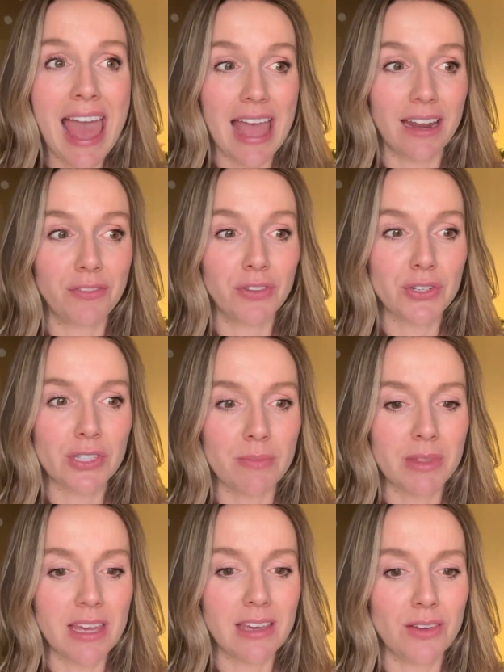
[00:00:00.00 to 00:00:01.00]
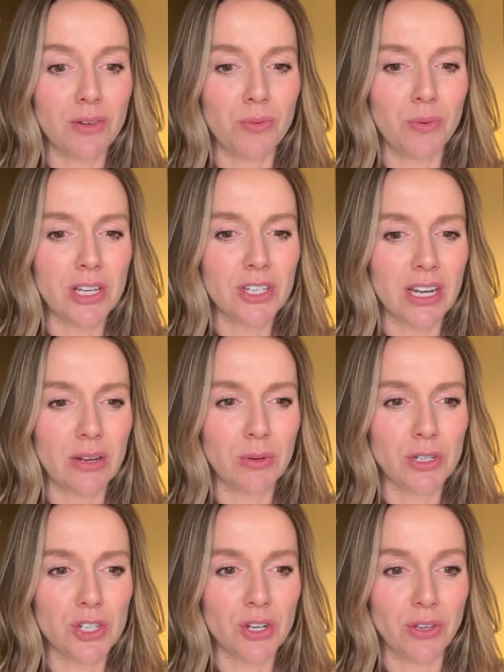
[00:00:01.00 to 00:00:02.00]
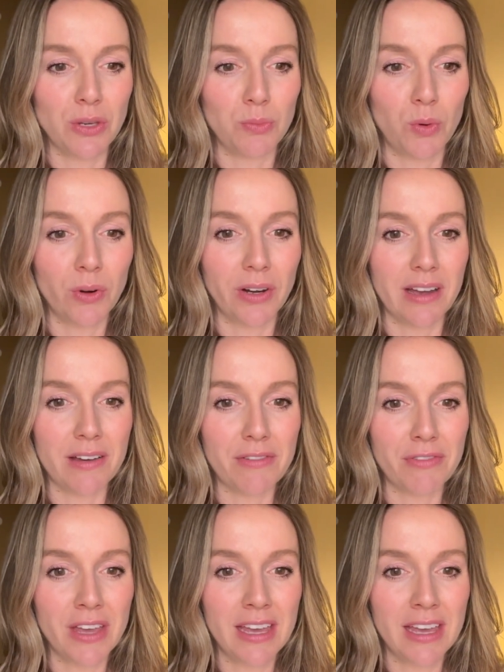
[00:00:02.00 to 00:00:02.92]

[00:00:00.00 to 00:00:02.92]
And if there's something you wish I would show you more of,